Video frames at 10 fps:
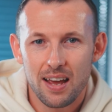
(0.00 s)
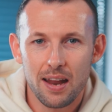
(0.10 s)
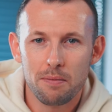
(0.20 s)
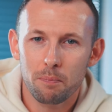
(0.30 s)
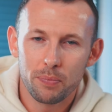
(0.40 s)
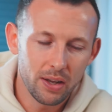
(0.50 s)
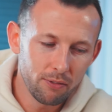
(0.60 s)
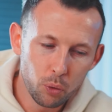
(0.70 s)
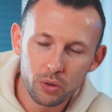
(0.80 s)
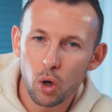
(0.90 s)
And if
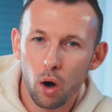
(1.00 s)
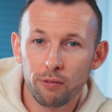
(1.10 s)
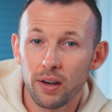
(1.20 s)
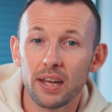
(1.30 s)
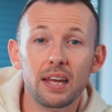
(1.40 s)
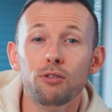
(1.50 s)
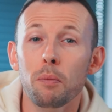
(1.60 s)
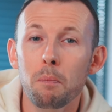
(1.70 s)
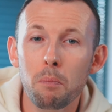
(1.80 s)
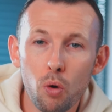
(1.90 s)
you want to offer
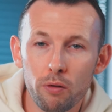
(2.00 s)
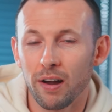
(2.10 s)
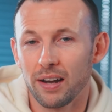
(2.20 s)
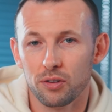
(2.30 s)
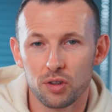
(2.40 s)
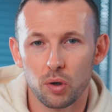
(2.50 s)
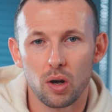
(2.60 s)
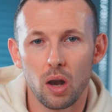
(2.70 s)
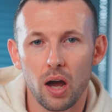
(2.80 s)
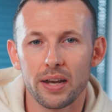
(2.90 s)
even more value to your
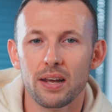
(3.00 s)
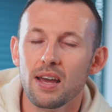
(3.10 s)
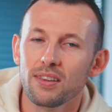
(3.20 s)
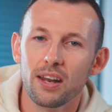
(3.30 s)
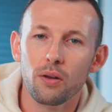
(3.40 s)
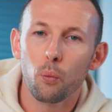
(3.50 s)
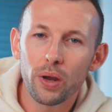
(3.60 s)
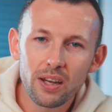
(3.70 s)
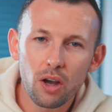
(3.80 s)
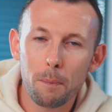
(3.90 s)
client, then we
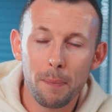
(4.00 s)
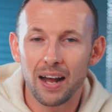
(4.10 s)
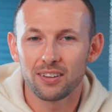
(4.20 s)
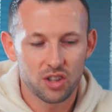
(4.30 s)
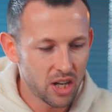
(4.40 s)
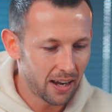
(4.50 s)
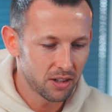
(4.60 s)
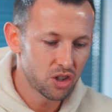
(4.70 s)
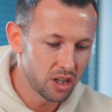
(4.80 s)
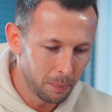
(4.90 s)
can go back to
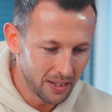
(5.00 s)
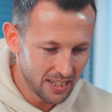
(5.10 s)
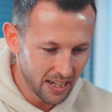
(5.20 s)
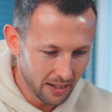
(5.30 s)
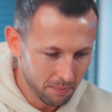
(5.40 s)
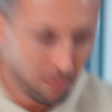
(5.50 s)
ChatGPT